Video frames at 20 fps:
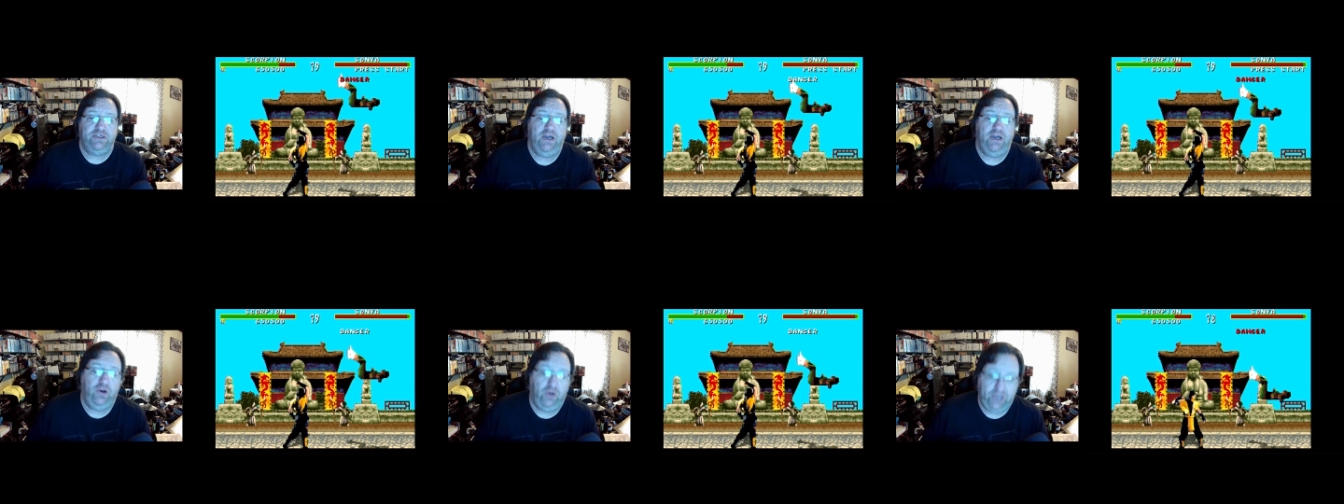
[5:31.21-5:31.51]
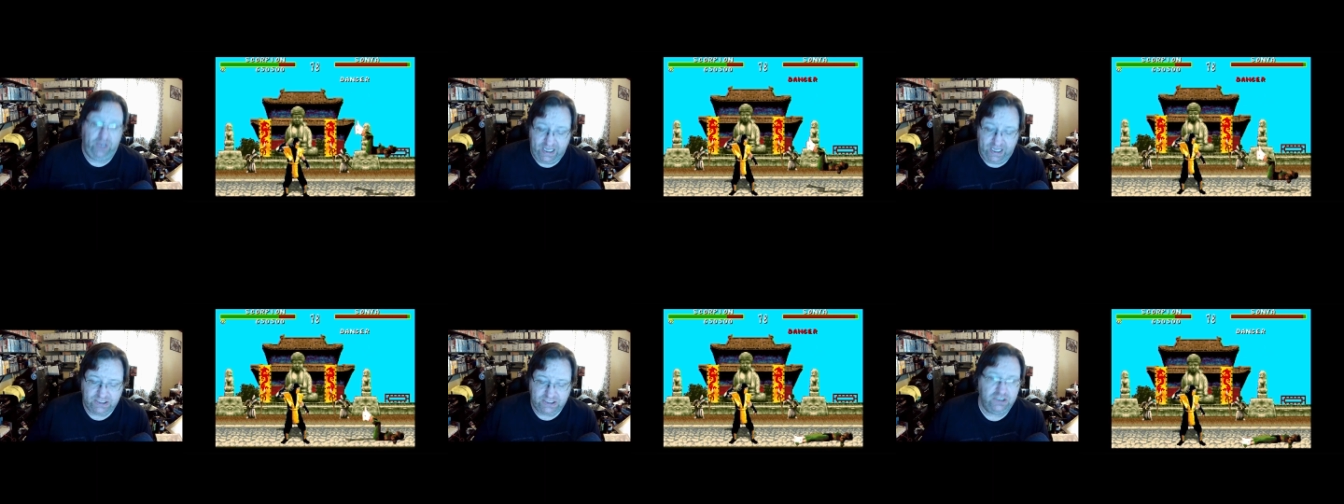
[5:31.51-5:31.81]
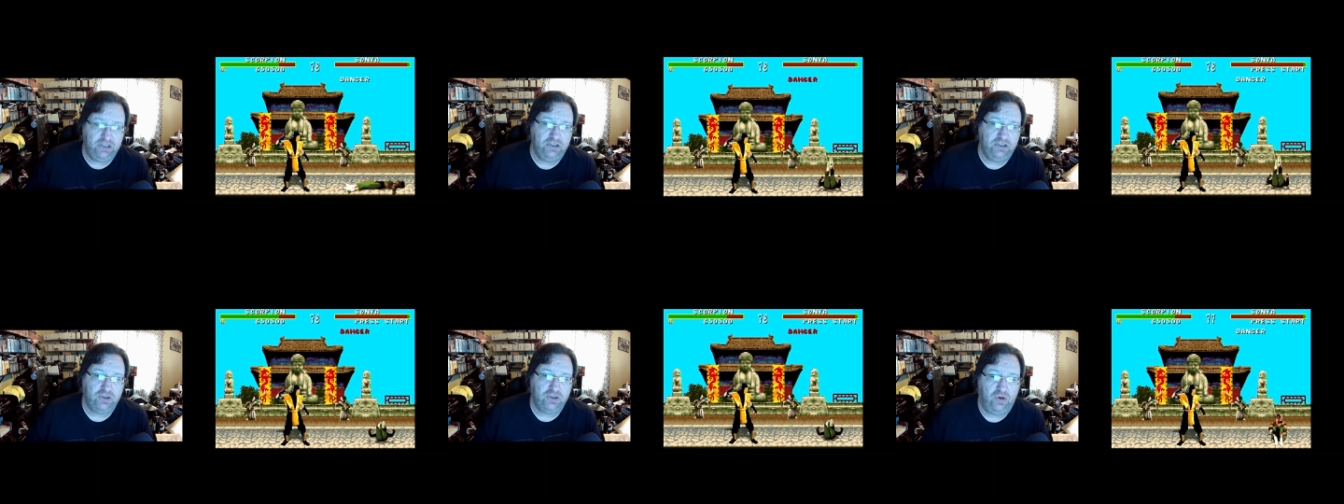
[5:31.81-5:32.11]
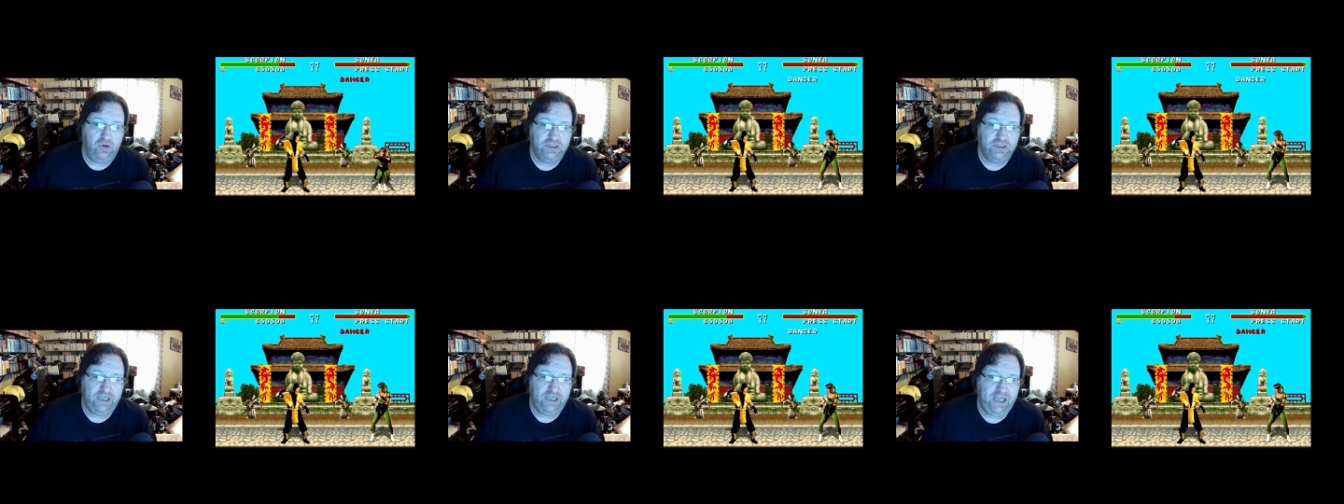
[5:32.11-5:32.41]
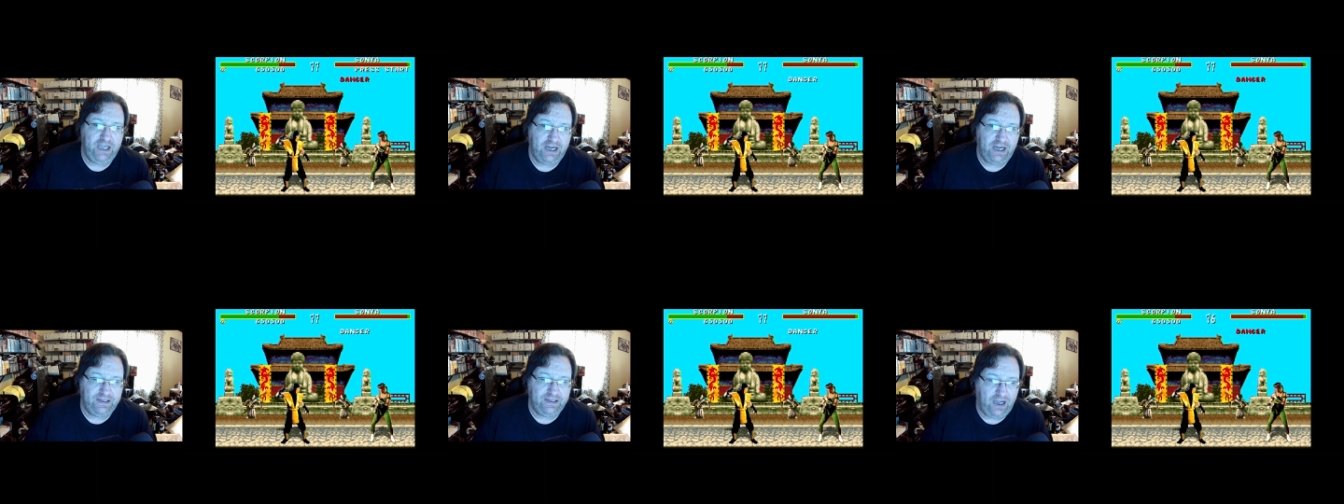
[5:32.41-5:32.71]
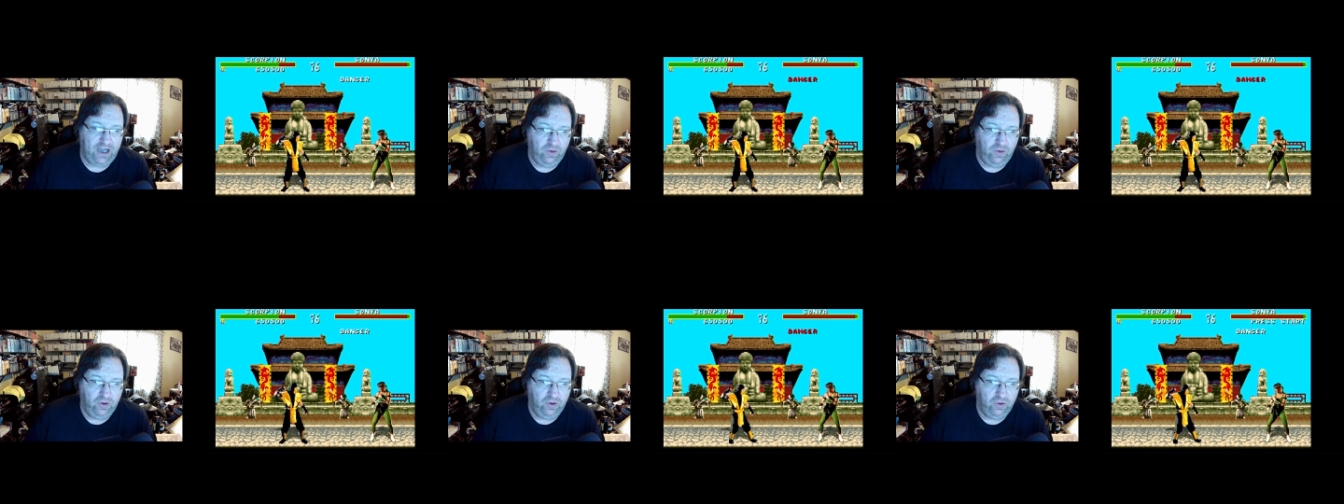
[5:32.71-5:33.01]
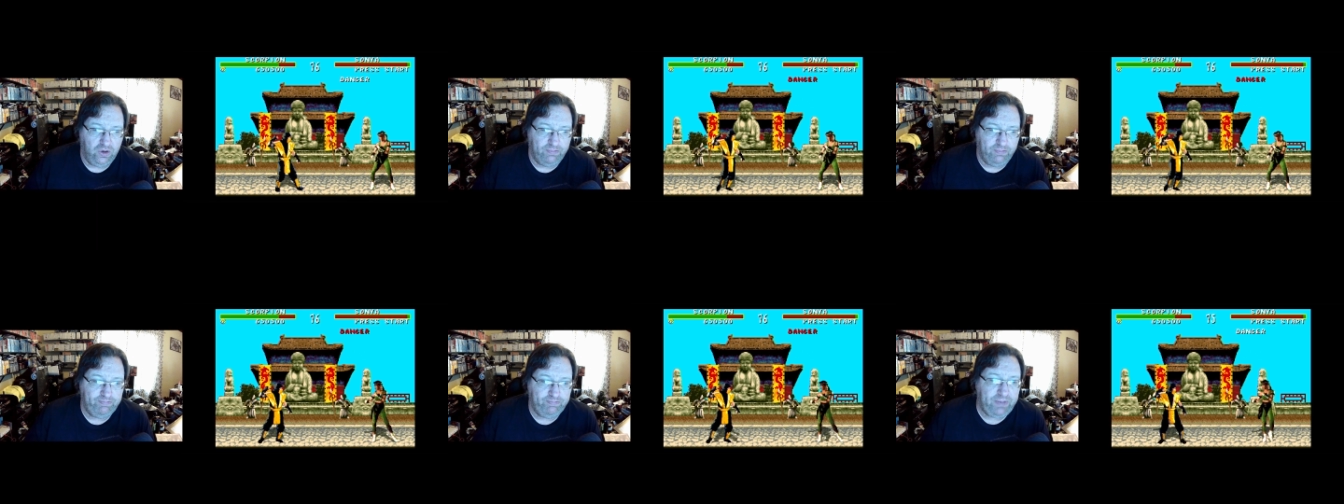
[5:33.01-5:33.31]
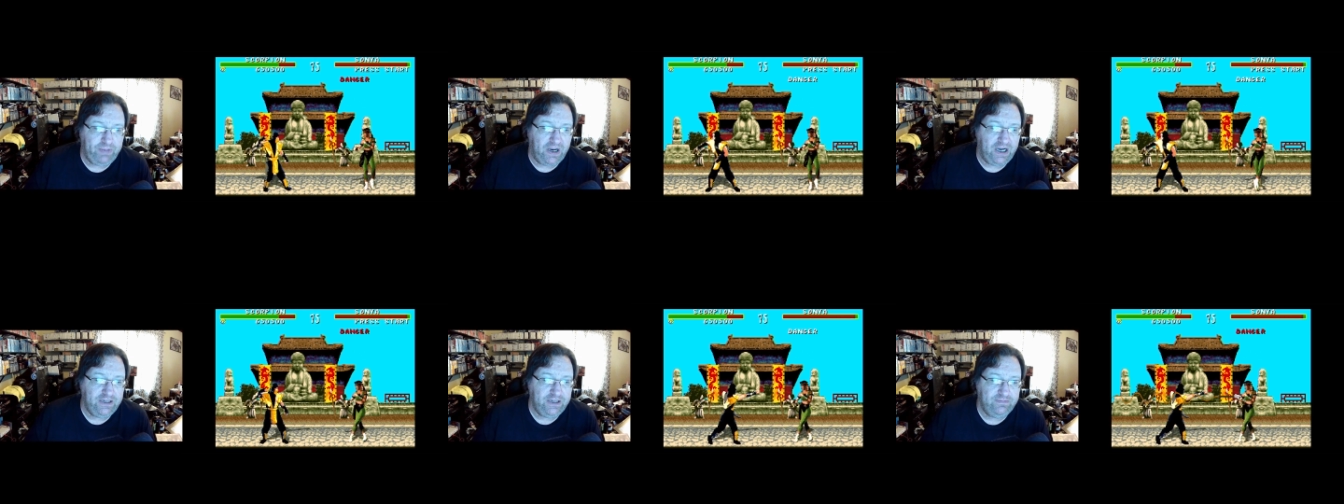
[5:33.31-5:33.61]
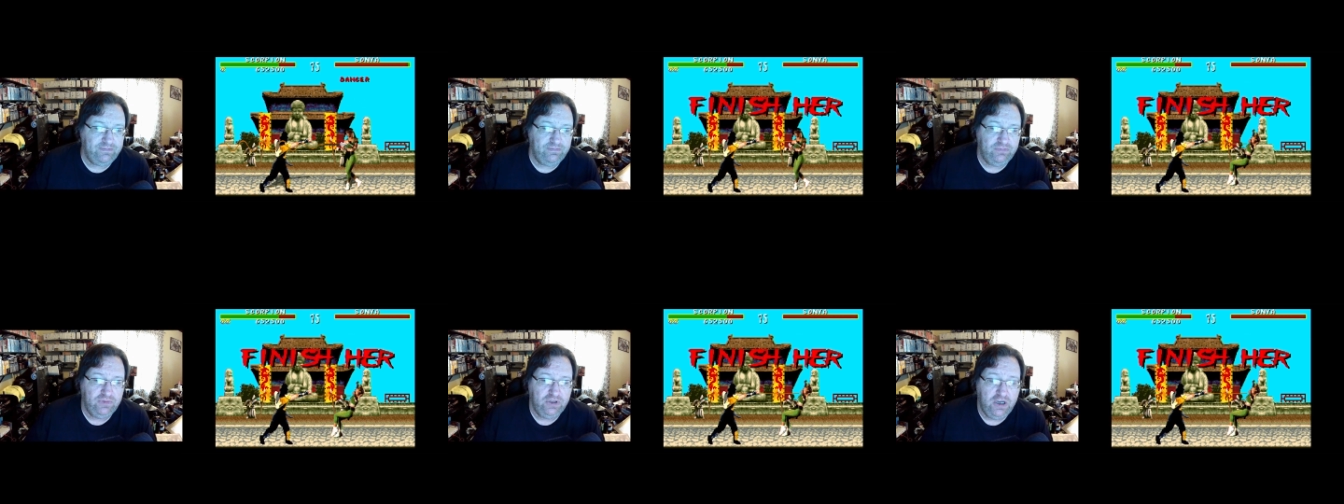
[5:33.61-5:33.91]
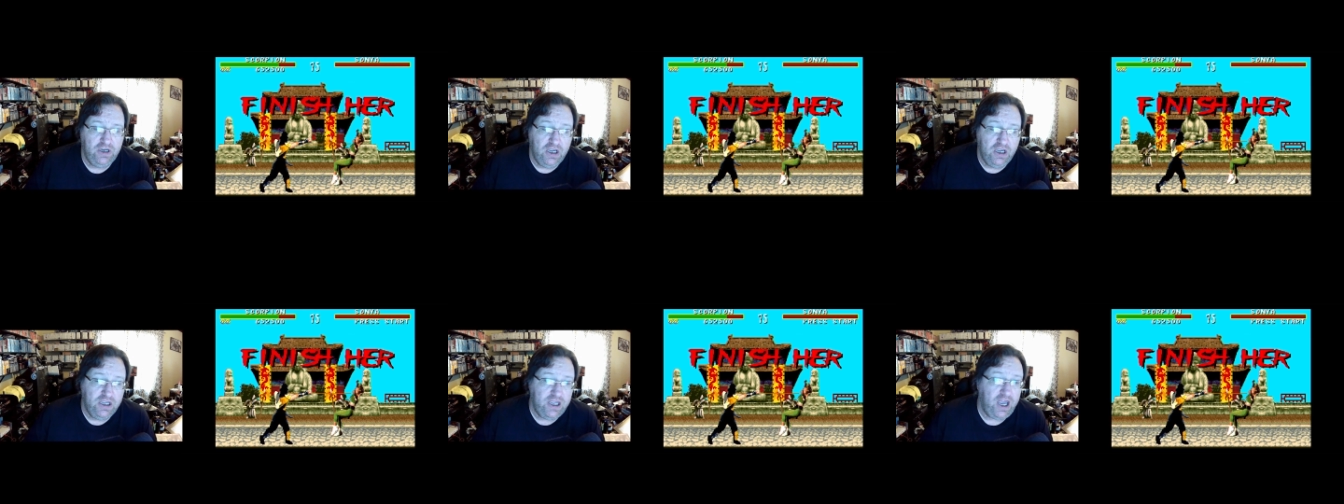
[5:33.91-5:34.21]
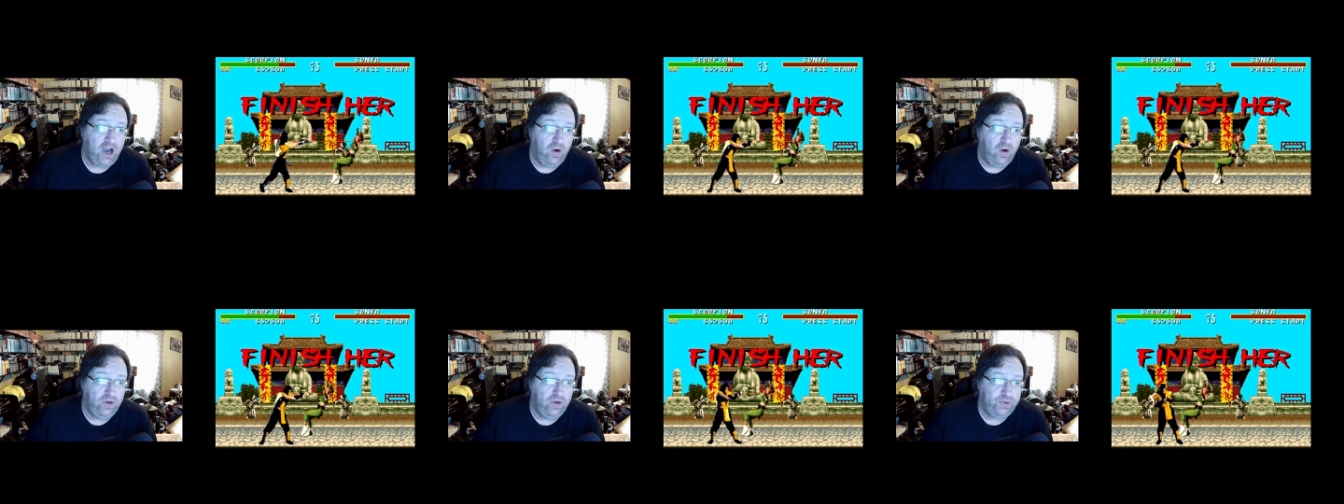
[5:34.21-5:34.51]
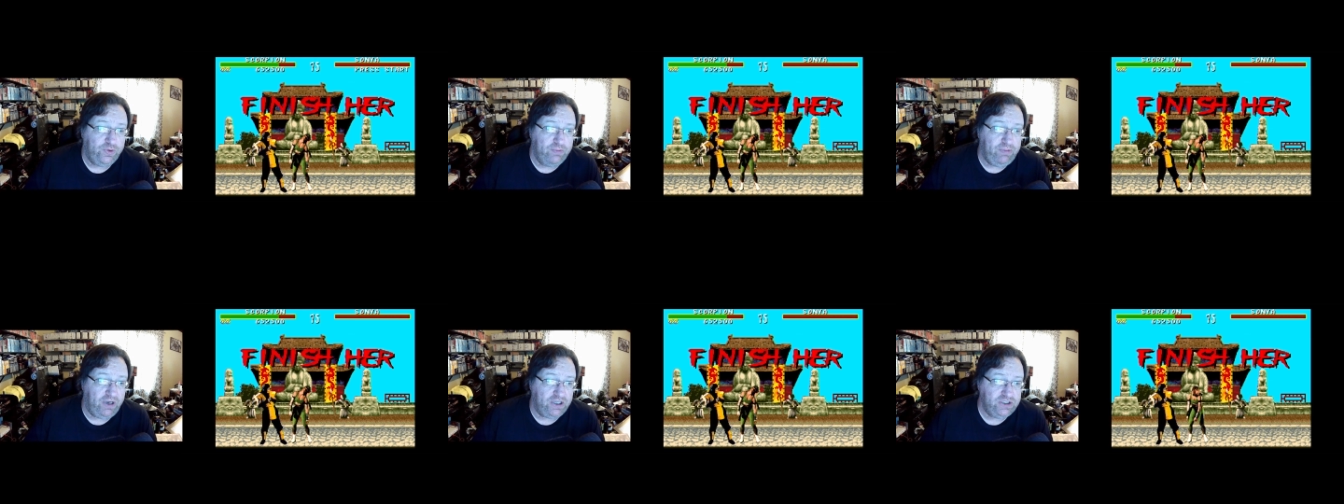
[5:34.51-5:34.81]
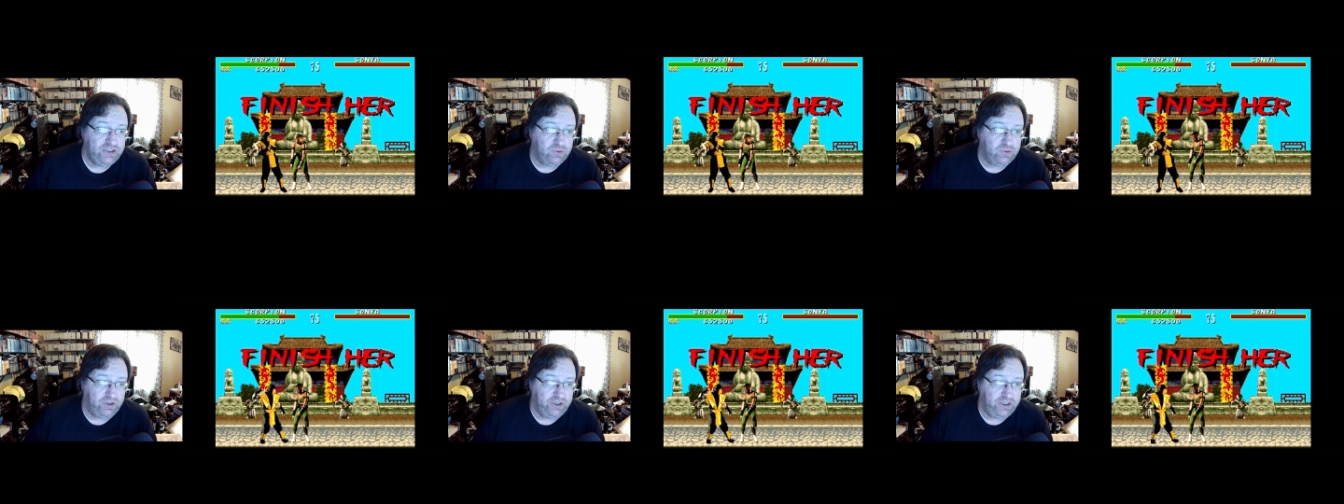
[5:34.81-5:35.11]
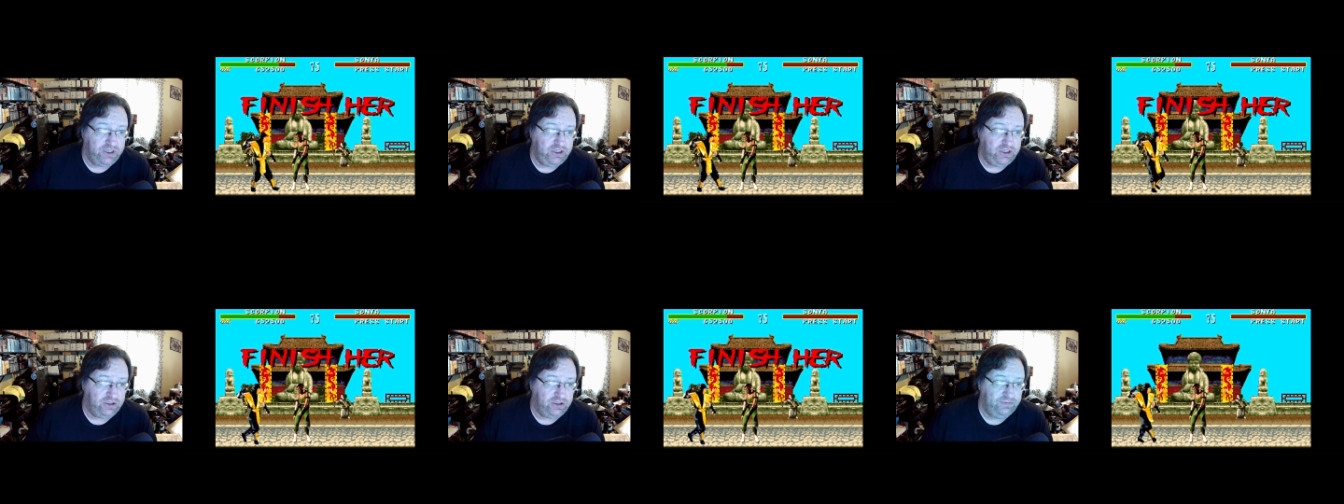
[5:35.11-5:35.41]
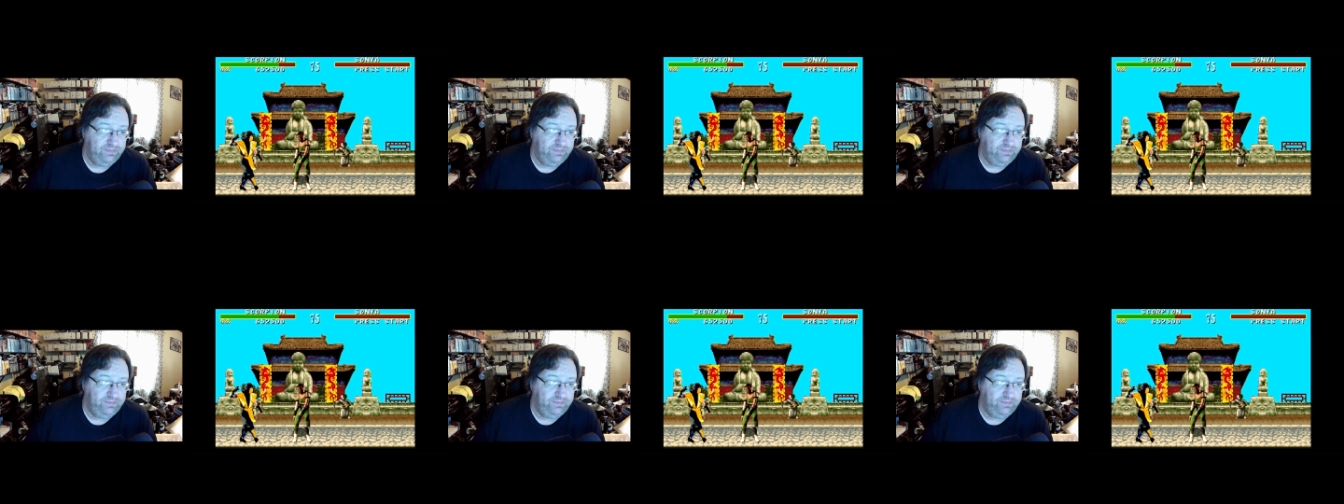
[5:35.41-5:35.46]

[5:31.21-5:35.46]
I know you can't see the controller because I got it down lower, but yeah, only three buttons work here